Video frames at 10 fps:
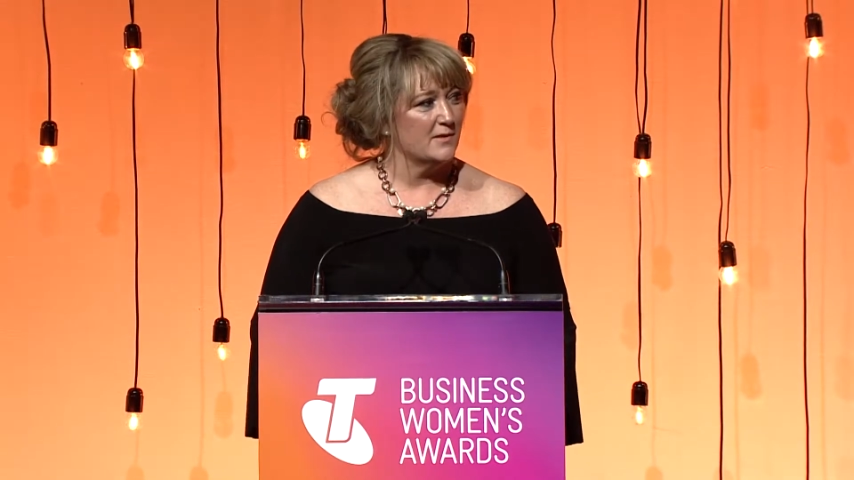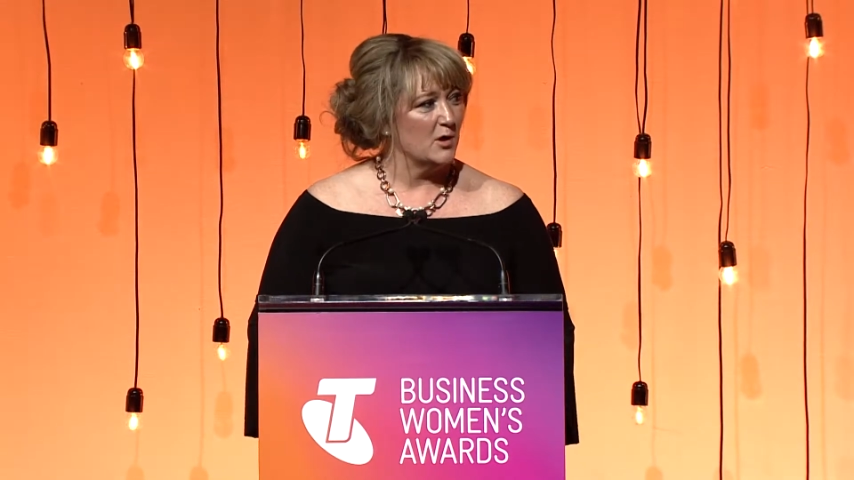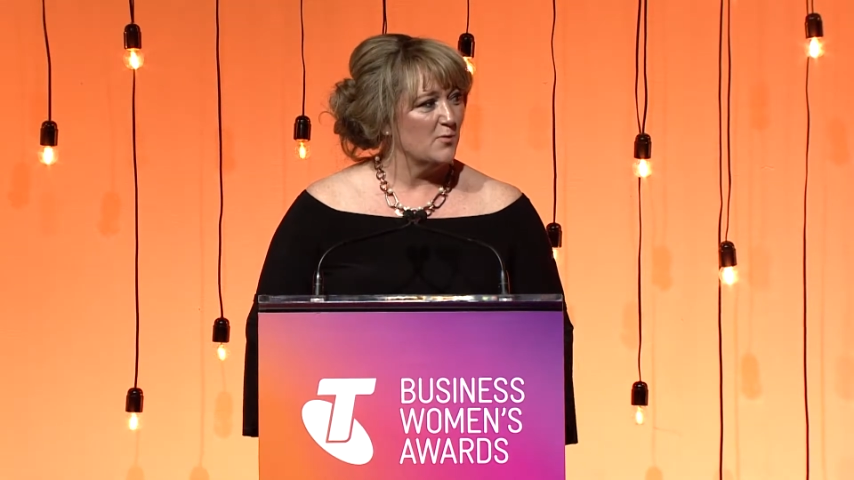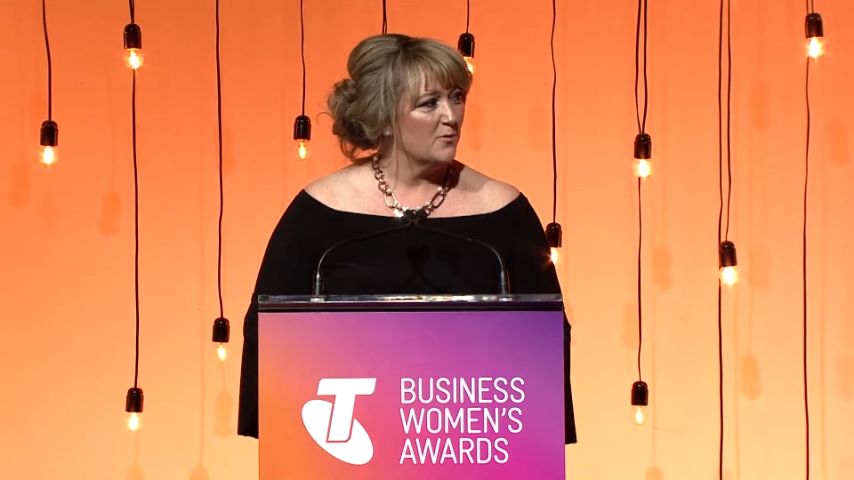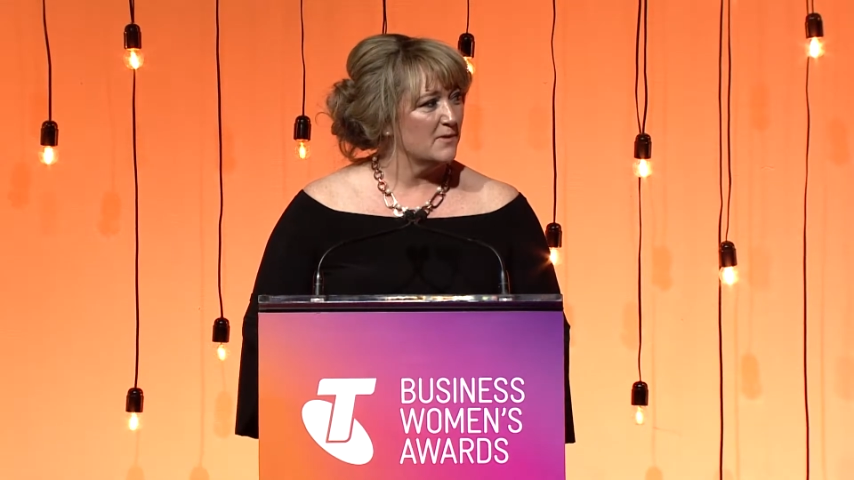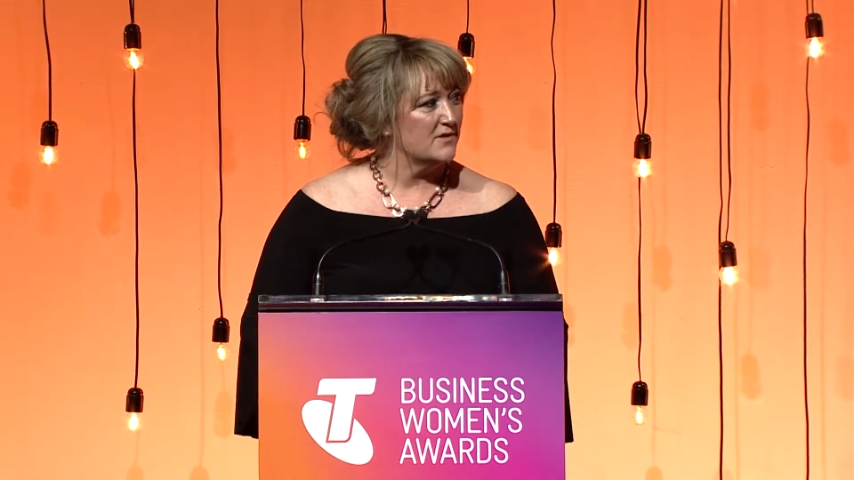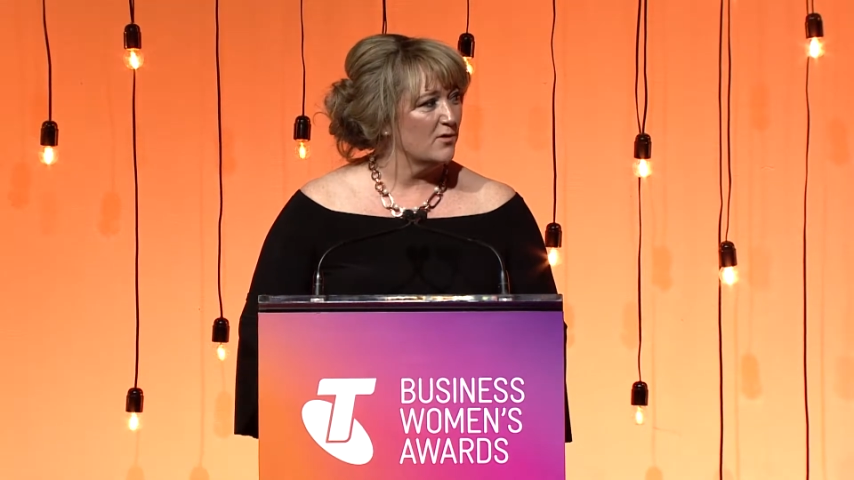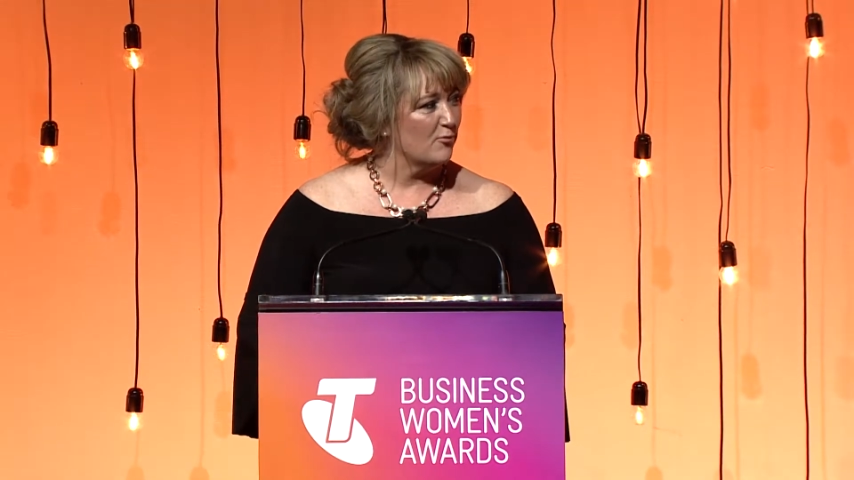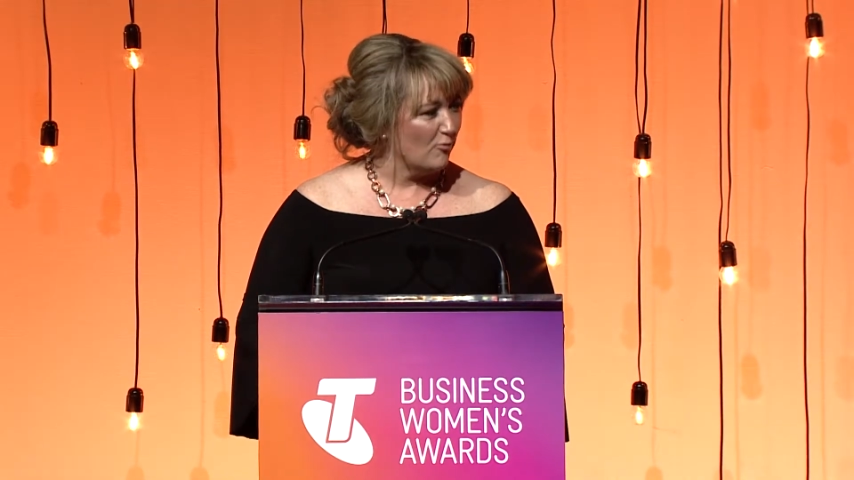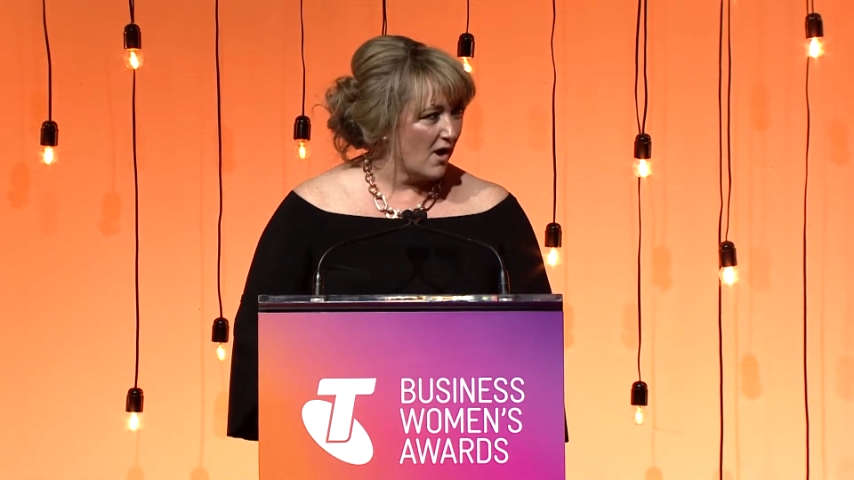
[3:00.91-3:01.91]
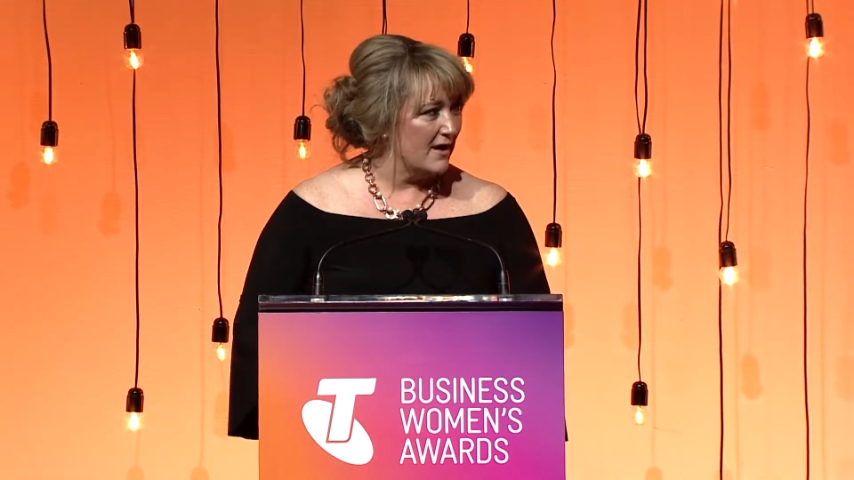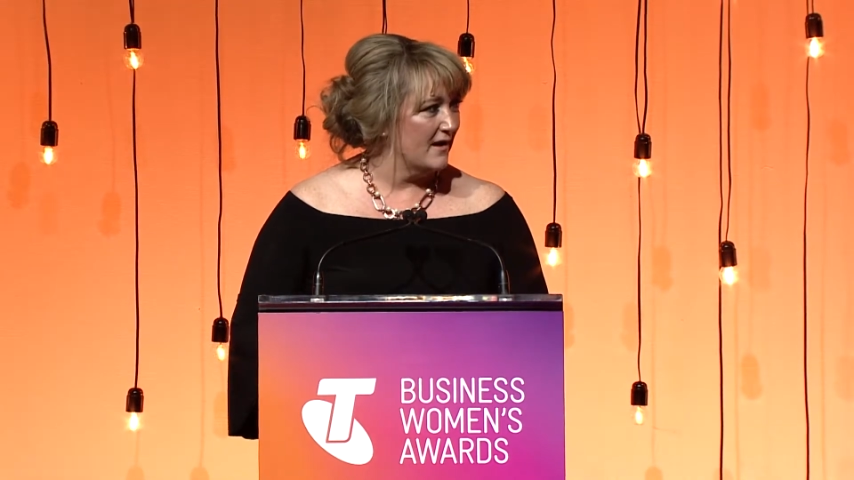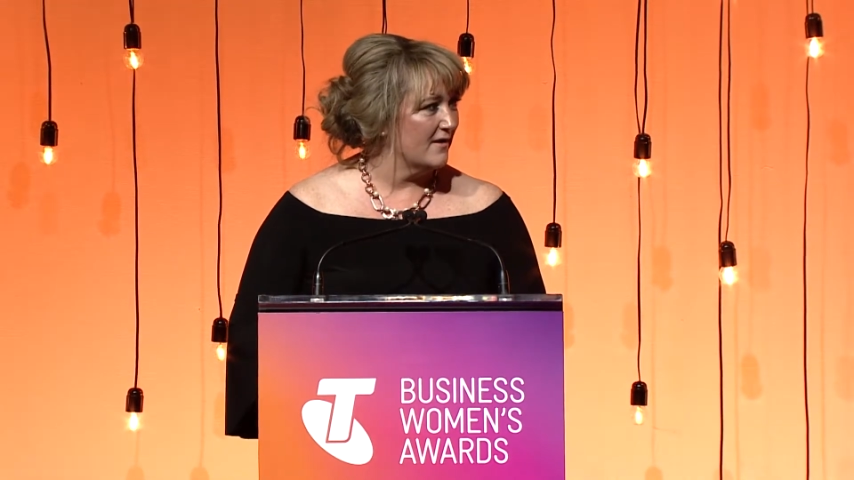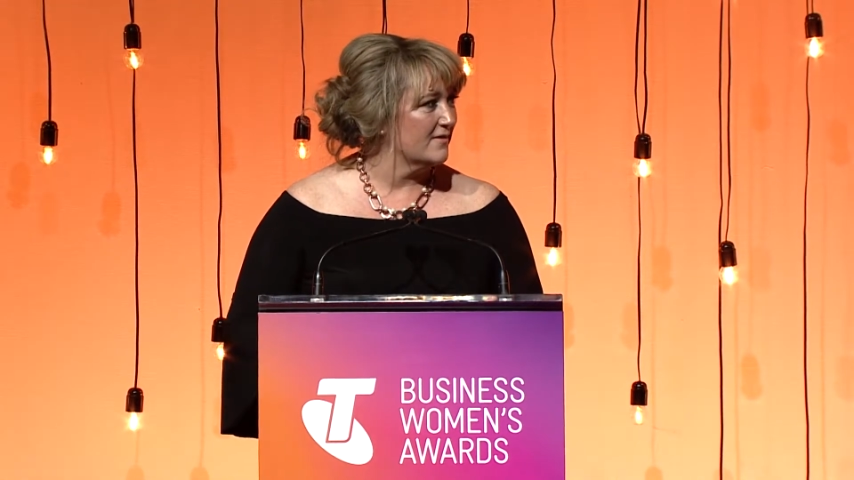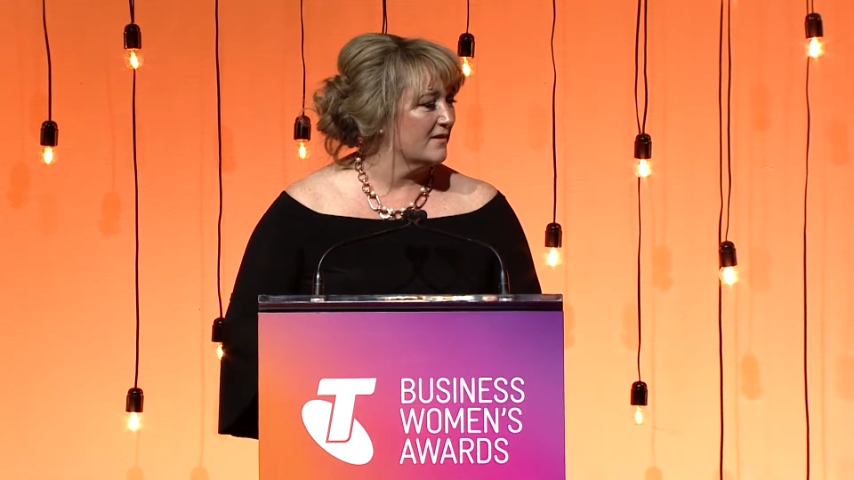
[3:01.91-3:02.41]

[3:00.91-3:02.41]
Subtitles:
I'm going to put myself right out